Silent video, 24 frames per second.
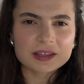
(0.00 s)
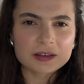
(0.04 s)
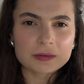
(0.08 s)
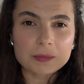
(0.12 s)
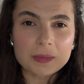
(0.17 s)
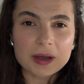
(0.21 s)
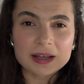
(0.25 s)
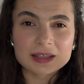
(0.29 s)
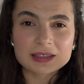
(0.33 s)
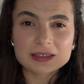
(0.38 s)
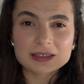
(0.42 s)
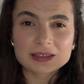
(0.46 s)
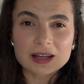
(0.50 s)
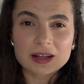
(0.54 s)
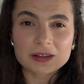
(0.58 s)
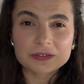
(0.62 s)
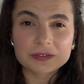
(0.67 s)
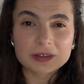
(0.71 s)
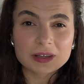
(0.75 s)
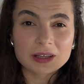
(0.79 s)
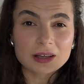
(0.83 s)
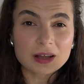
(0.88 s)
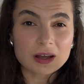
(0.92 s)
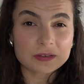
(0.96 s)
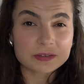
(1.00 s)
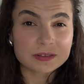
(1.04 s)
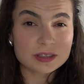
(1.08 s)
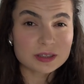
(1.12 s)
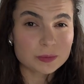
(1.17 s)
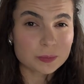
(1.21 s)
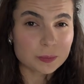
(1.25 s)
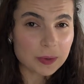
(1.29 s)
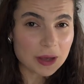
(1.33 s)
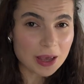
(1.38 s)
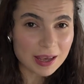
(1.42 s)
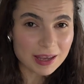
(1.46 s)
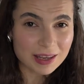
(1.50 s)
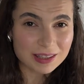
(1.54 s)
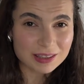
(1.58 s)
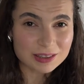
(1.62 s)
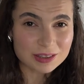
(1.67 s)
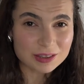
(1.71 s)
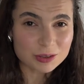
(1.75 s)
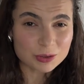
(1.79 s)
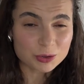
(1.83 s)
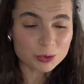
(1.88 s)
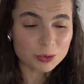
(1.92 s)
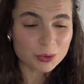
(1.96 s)
give myself enough
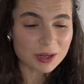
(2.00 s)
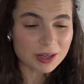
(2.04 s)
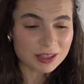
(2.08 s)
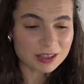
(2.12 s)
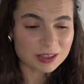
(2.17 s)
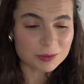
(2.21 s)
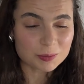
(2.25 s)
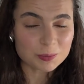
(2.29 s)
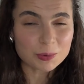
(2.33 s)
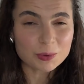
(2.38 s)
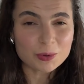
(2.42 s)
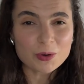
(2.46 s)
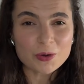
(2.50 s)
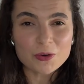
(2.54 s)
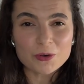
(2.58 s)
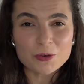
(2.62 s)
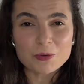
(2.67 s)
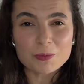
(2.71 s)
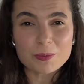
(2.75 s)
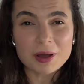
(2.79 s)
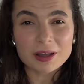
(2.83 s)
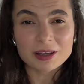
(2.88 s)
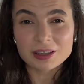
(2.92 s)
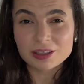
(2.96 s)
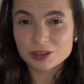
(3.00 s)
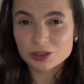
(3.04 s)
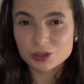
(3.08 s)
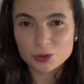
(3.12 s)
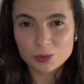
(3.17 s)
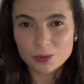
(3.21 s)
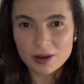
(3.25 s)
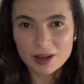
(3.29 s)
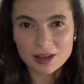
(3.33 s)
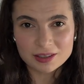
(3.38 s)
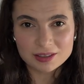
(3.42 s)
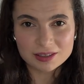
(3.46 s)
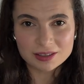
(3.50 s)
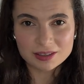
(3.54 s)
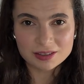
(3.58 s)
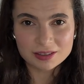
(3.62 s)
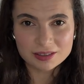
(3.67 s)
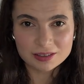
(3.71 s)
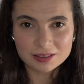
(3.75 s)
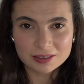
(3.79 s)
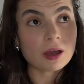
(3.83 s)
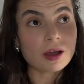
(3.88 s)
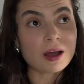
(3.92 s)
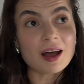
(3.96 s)
space to explore my
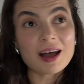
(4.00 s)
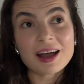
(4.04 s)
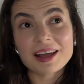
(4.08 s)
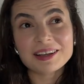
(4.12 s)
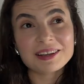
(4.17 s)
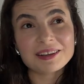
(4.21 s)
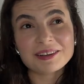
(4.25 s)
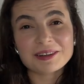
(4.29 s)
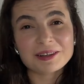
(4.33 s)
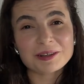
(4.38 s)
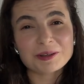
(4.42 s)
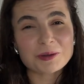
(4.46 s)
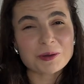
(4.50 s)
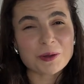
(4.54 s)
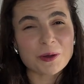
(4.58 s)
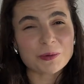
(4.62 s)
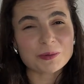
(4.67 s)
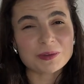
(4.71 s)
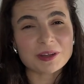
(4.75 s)
interest. I didn't know